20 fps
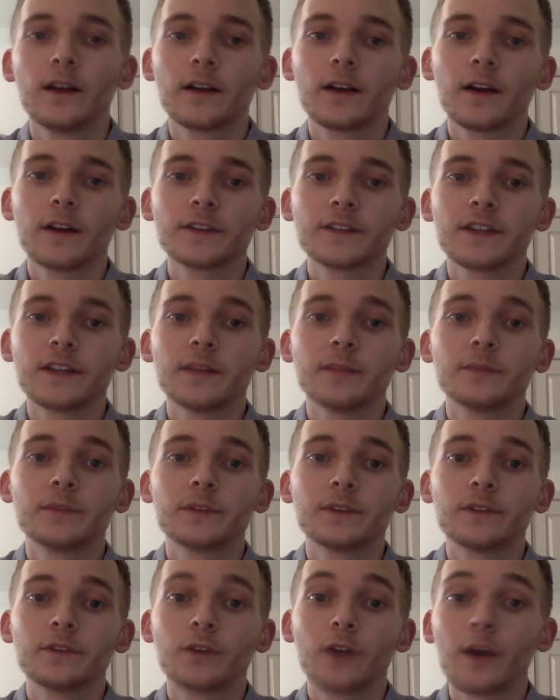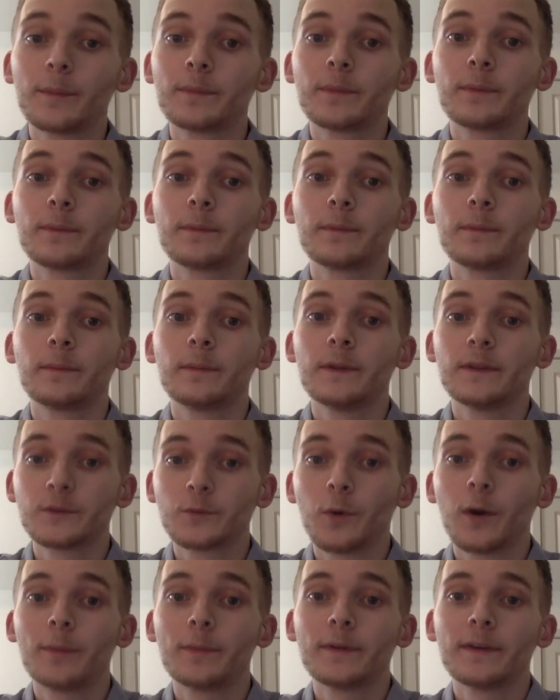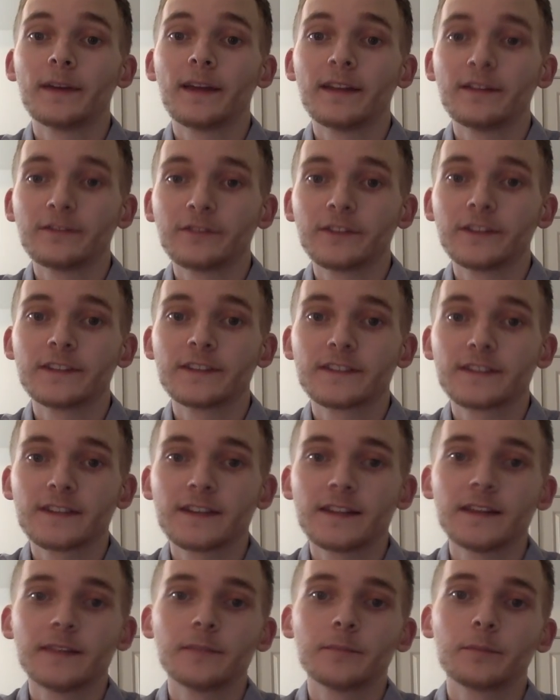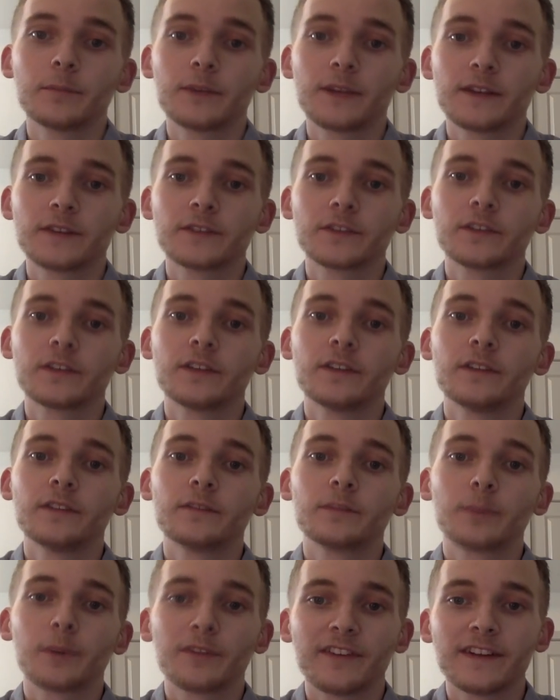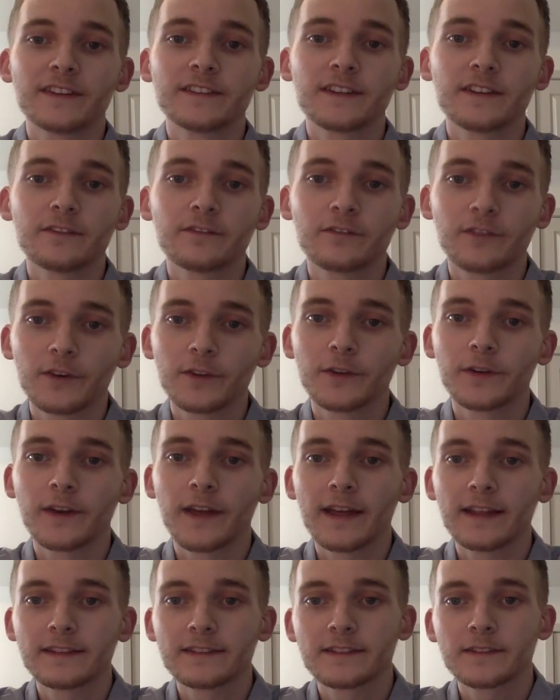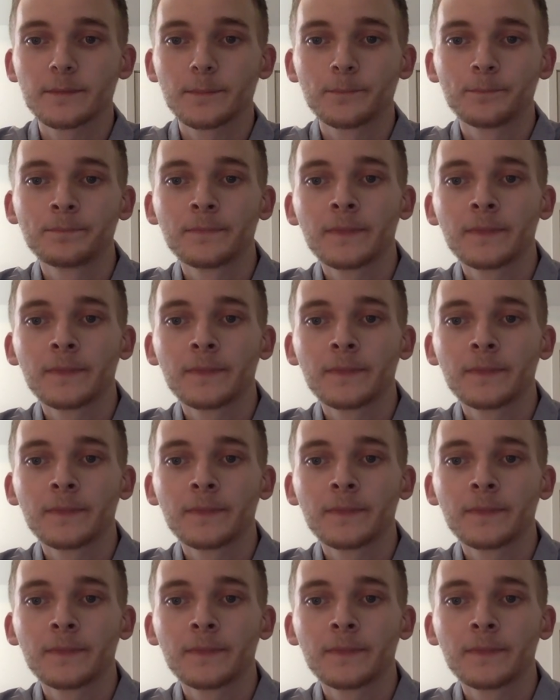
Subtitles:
causing him to drop his weapon and flee the scene, potentially preventing further deaths.